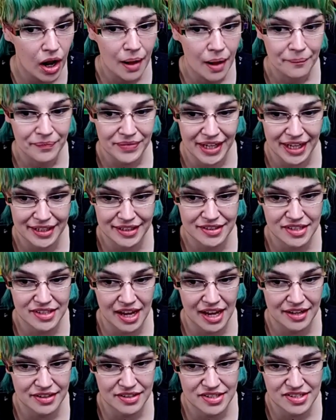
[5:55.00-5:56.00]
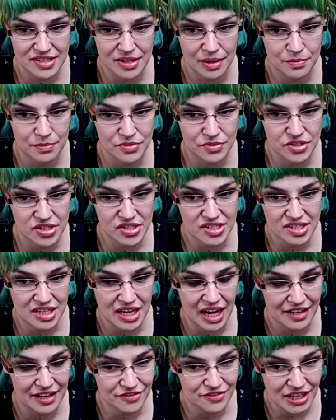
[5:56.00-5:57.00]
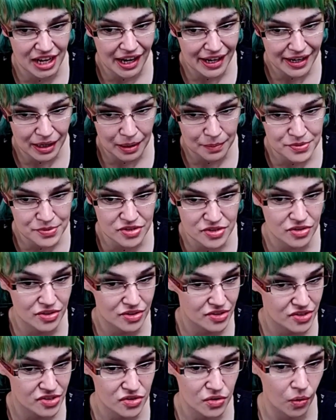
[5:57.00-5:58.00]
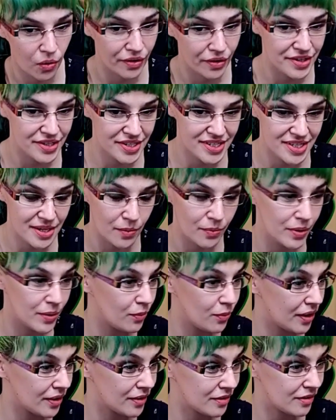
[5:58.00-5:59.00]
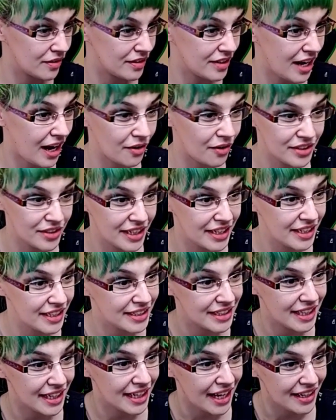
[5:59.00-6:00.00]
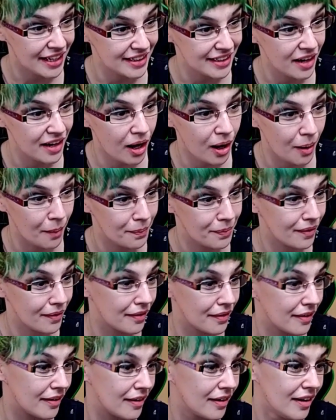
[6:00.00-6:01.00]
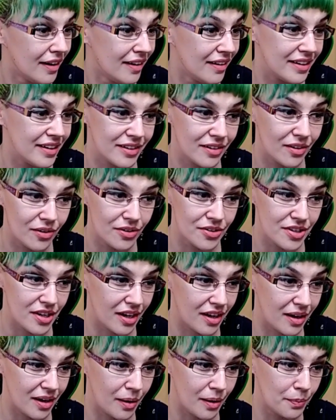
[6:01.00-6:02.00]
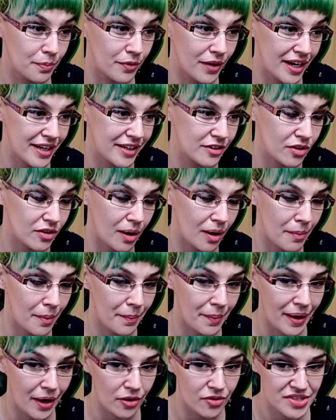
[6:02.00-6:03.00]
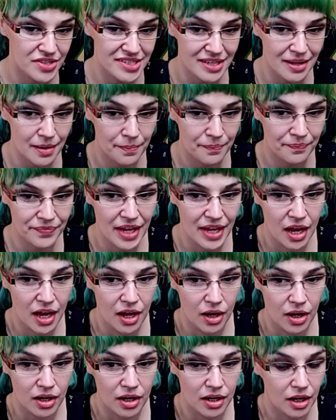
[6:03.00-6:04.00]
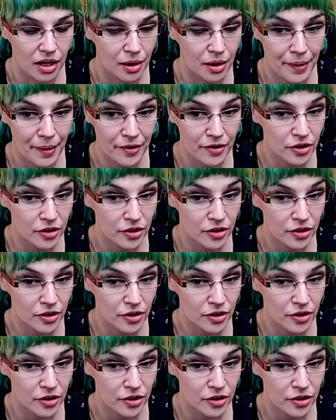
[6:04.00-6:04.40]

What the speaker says: and some just kind of tie-ups to the stories that we wondered how they ended up, or a breadcrumb about some about an